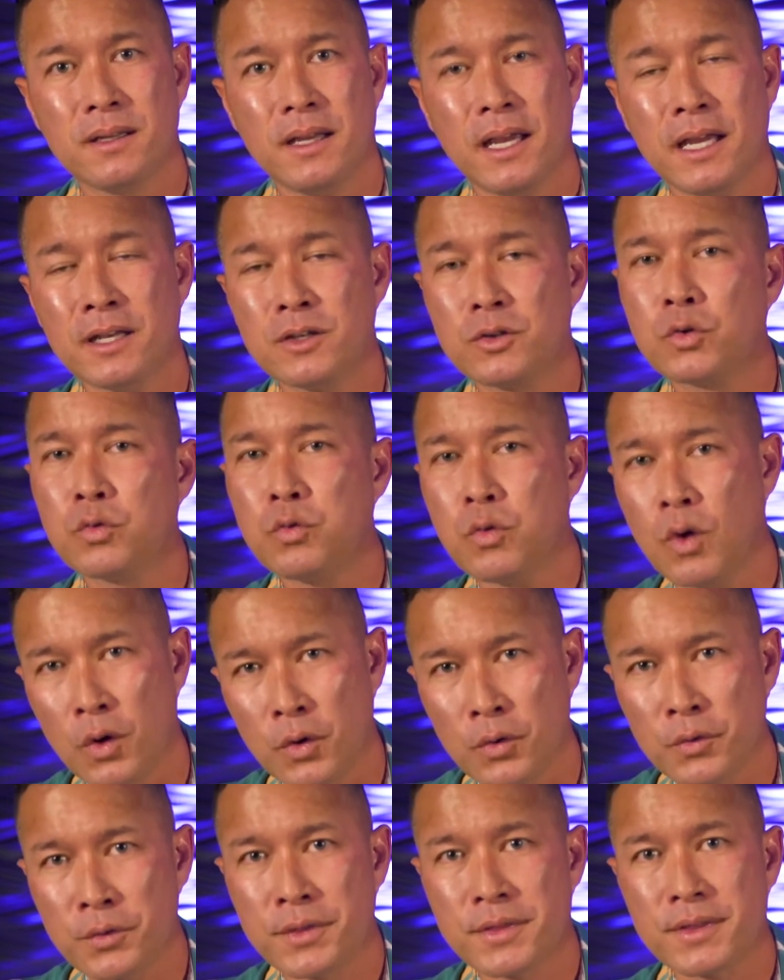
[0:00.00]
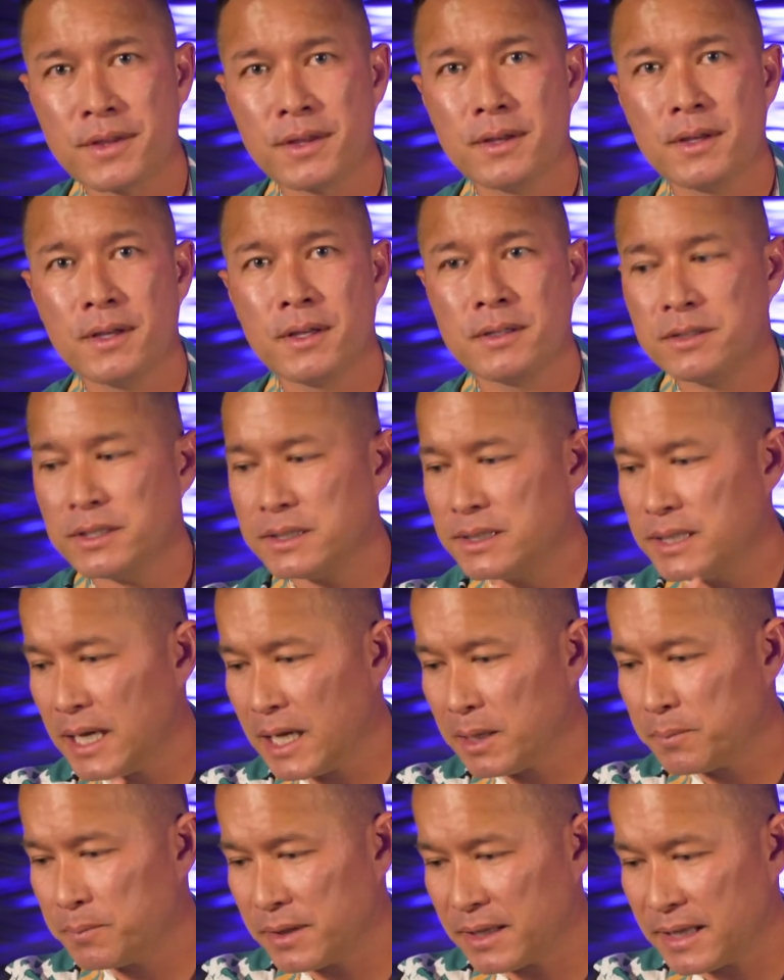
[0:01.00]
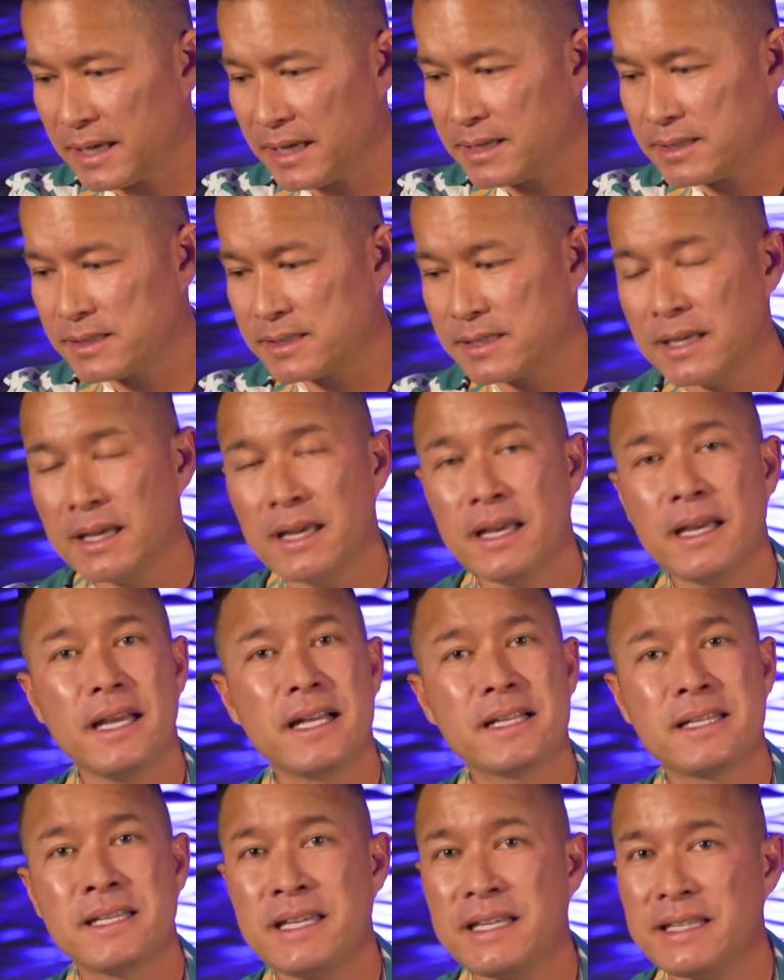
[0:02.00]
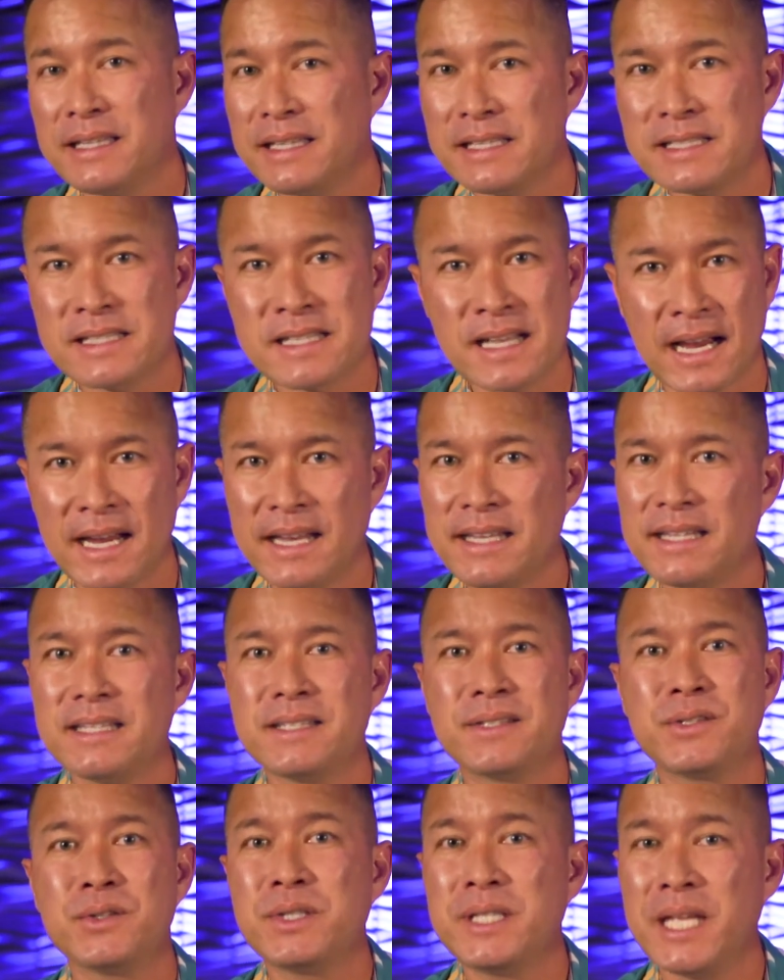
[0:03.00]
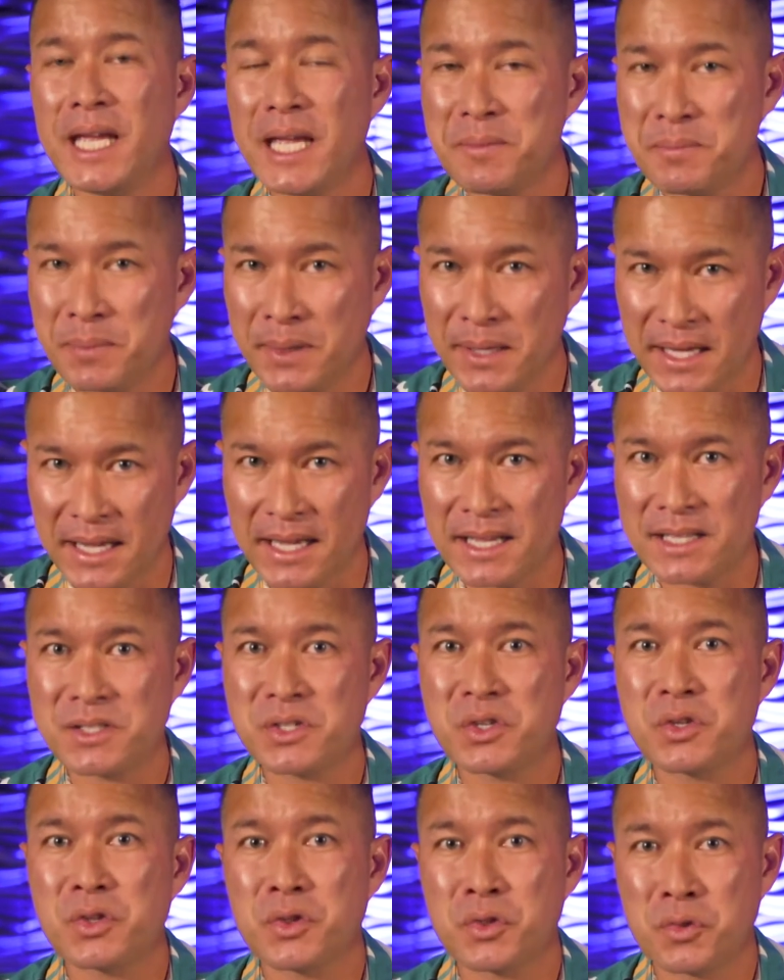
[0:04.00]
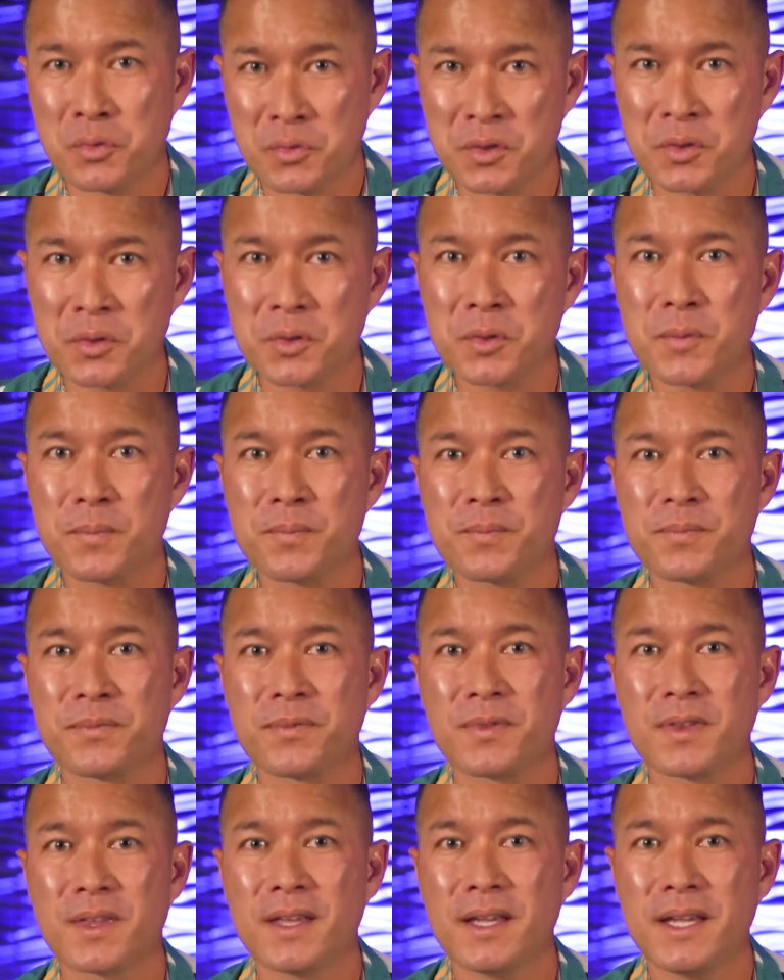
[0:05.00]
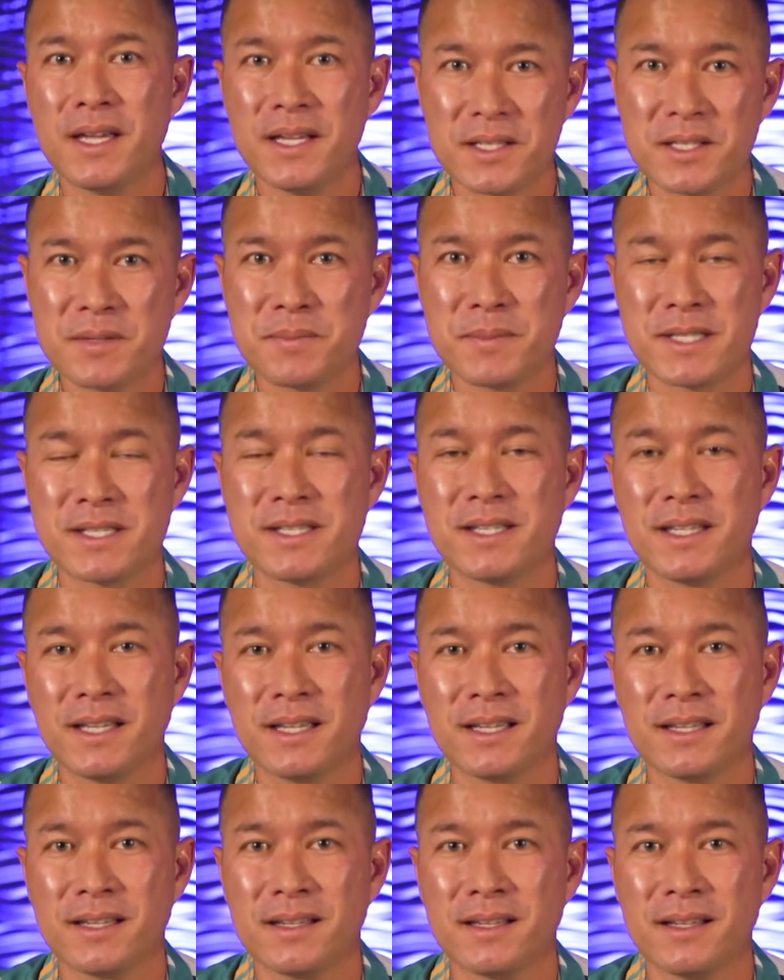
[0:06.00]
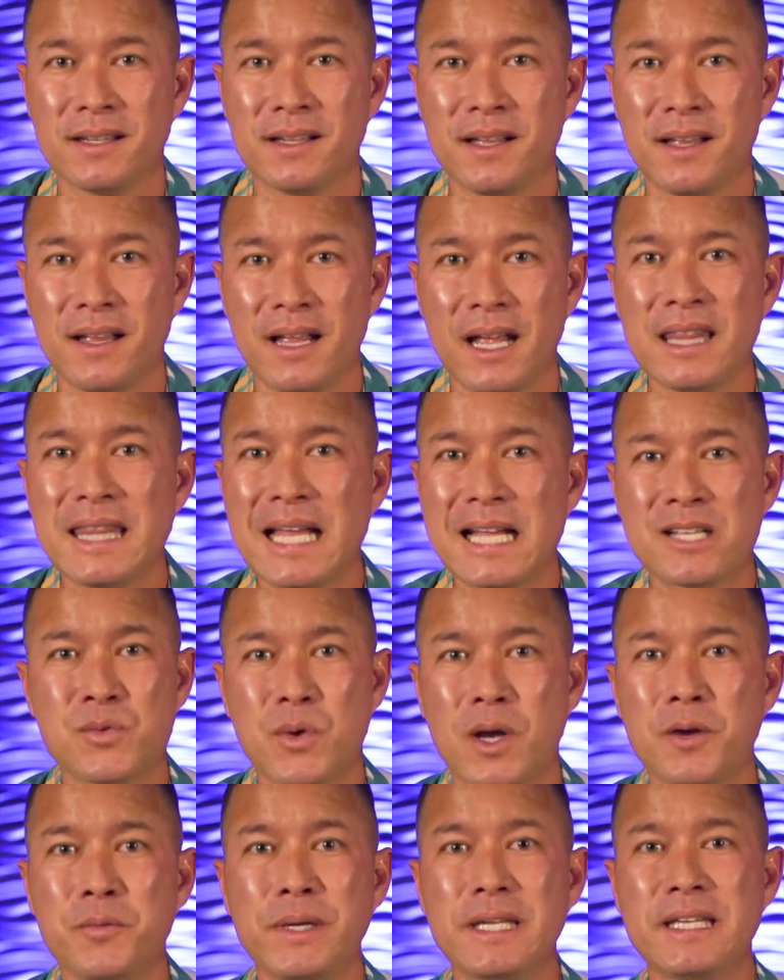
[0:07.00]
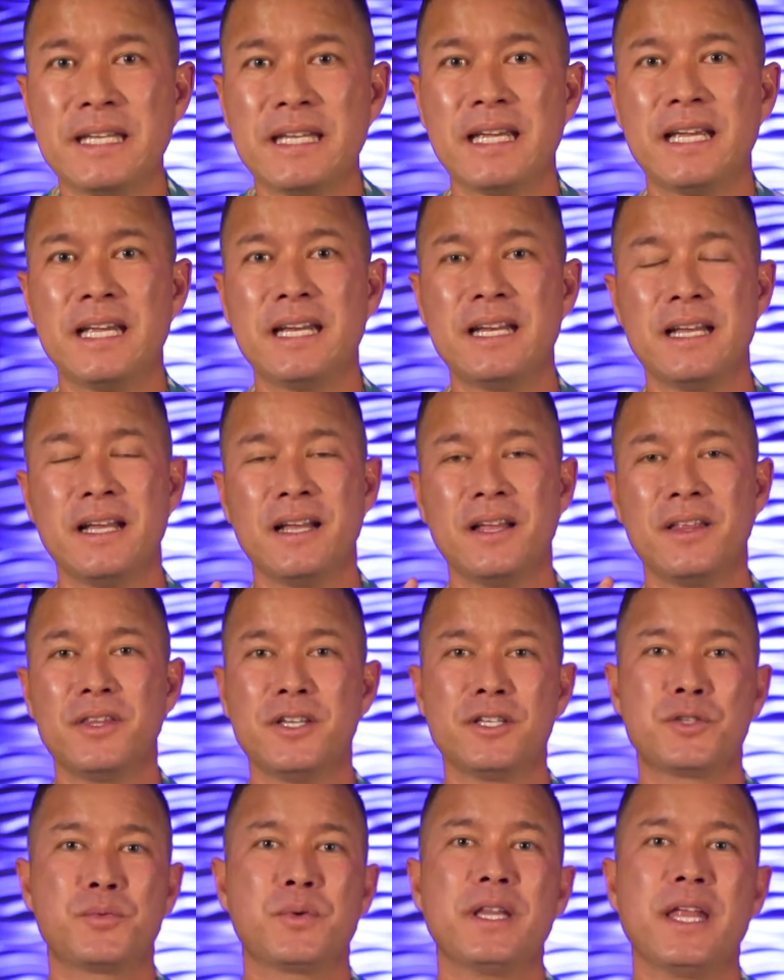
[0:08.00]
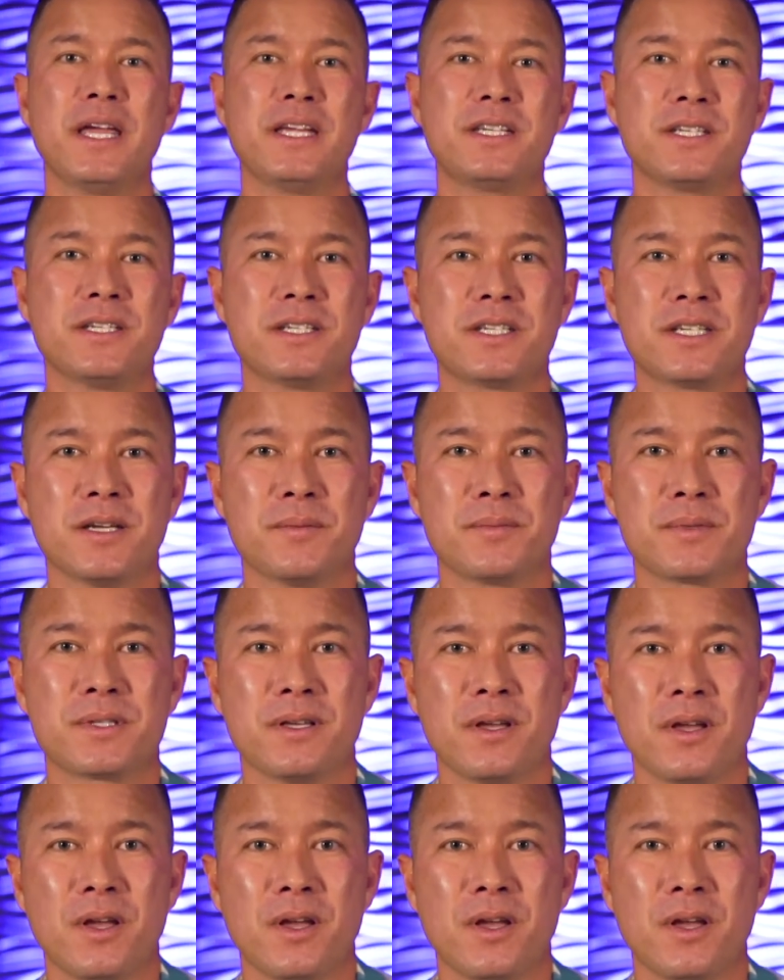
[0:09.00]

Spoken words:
and growth to take place He designed it to take place through intimacy. And that's why we need these relationships.